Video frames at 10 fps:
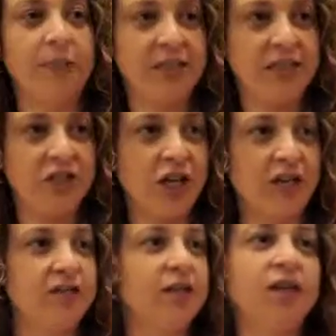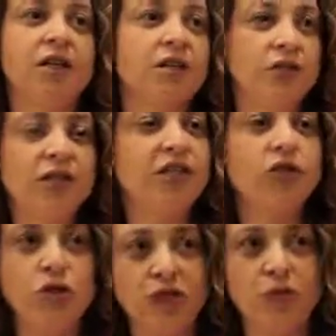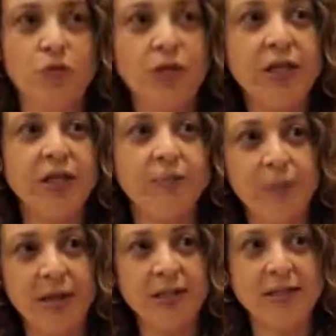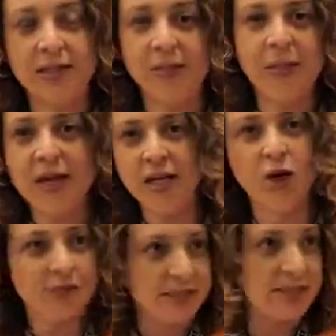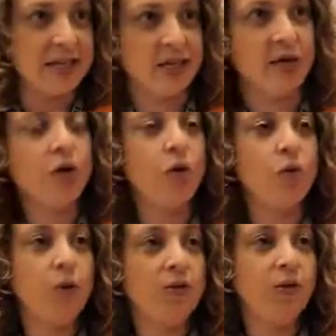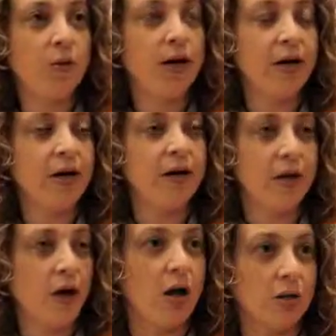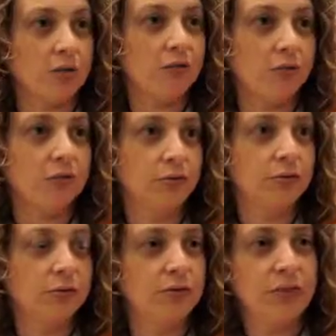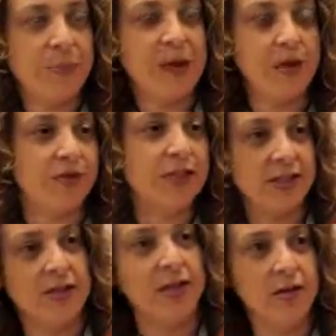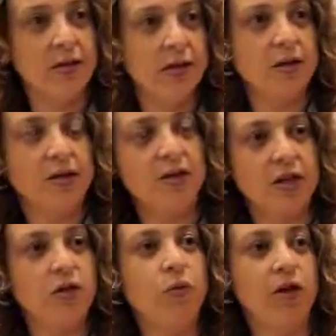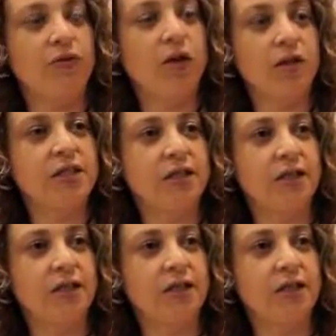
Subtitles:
police checked. So these are just really basic, depending on the city. We require it all, depending on the city that you want to volunteer